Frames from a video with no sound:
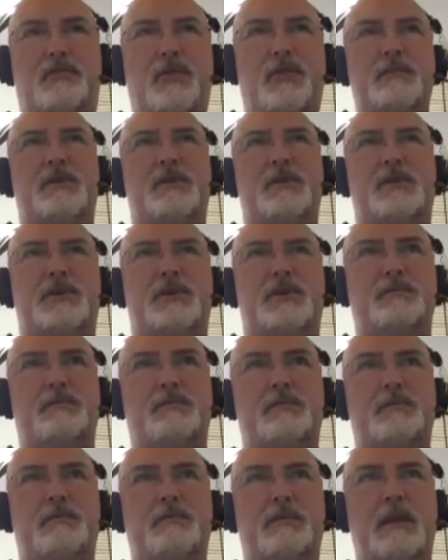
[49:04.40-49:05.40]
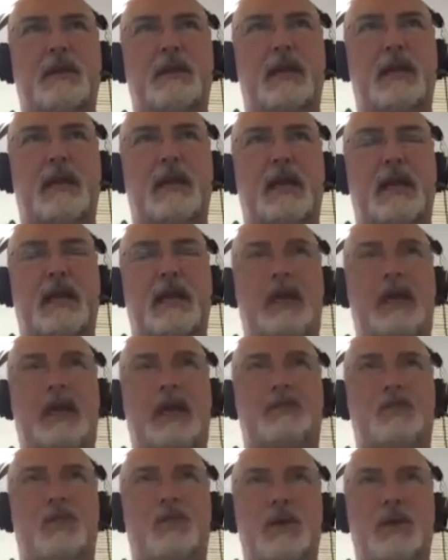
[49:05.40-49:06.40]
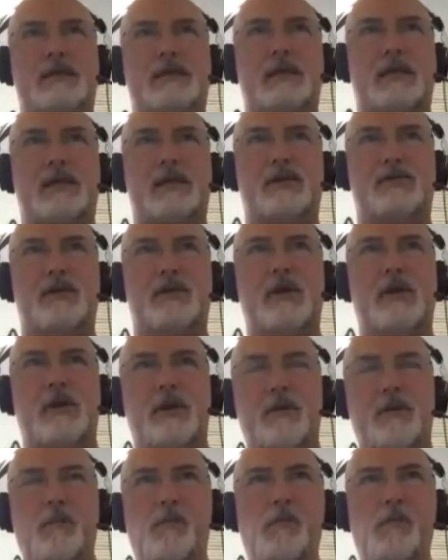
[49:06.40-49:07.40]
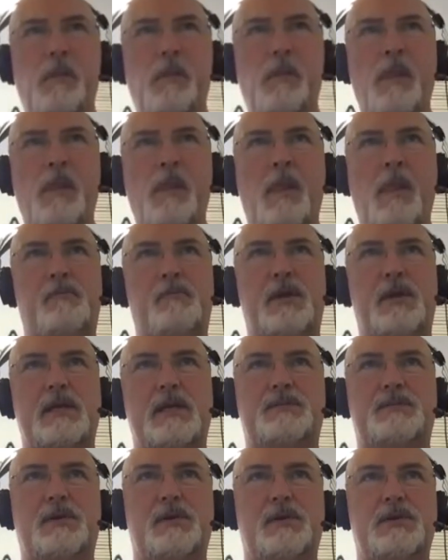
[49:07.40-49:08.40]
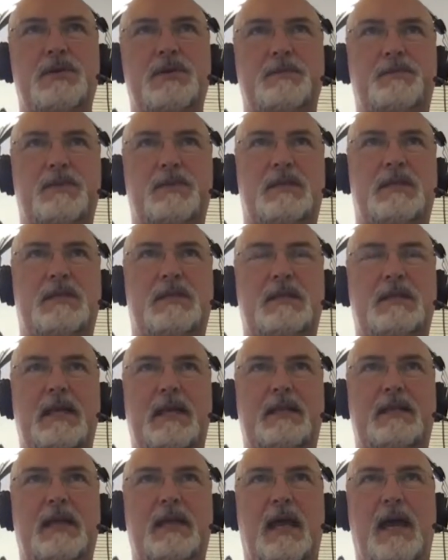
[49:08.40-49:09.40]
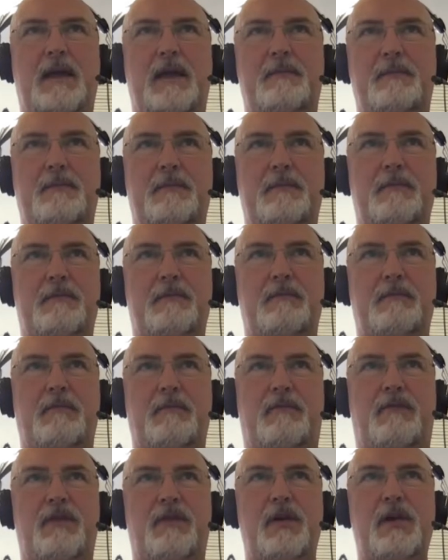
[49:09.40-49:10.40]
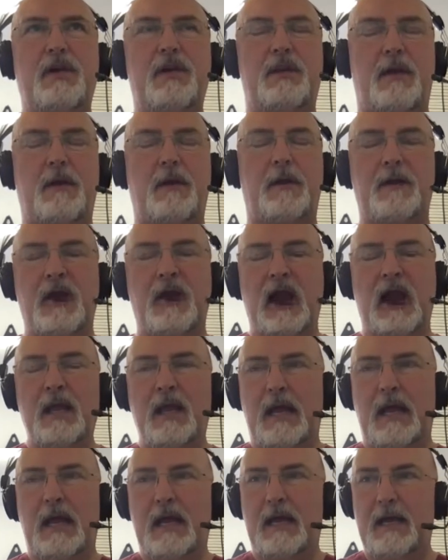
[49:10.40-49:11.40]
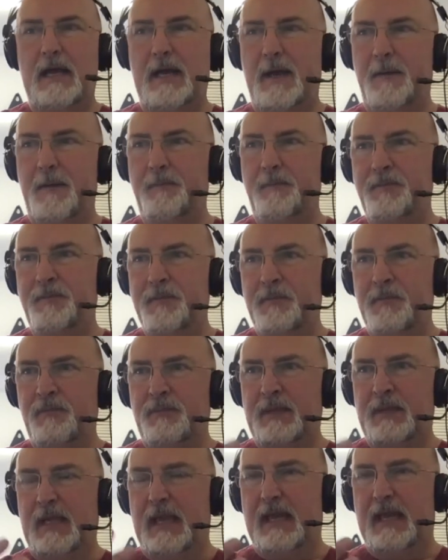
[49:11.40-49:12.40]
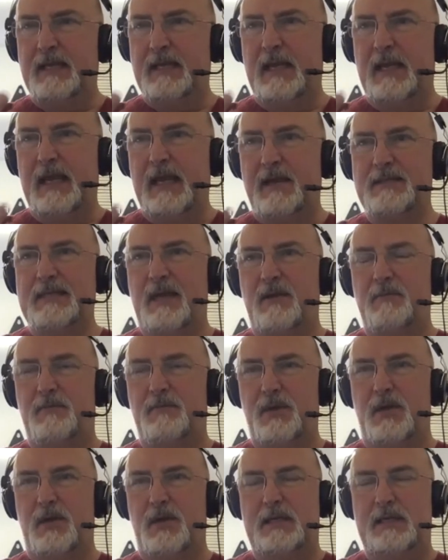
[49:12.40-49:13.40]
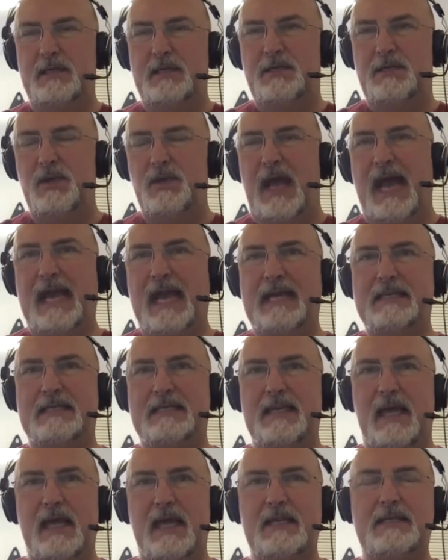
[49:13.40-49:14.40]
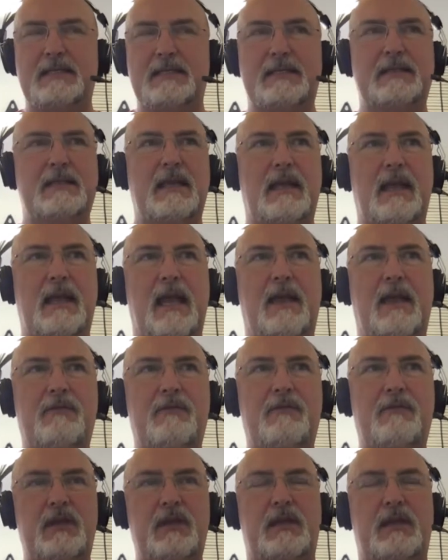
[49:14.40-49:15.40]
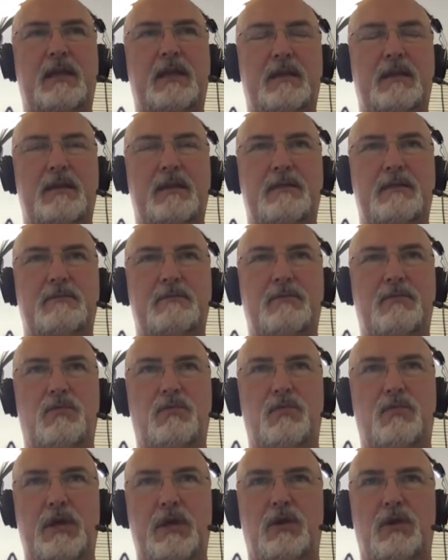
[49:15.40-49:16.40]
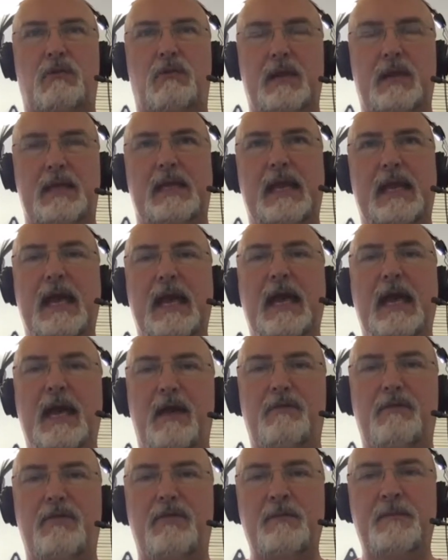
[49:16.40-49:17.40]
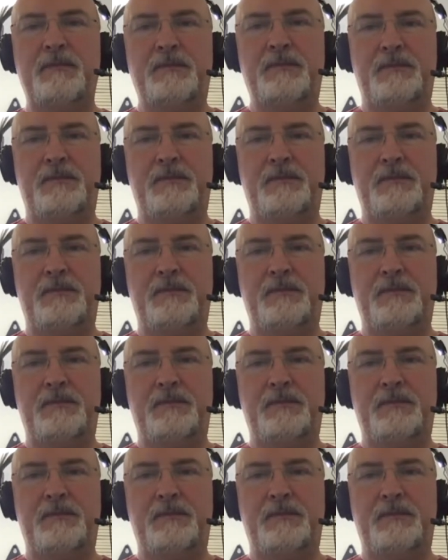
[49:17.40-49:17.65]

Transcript: pretty much it works like a drug. But I suppose to take that further, um, it allows our body to access everything that we already have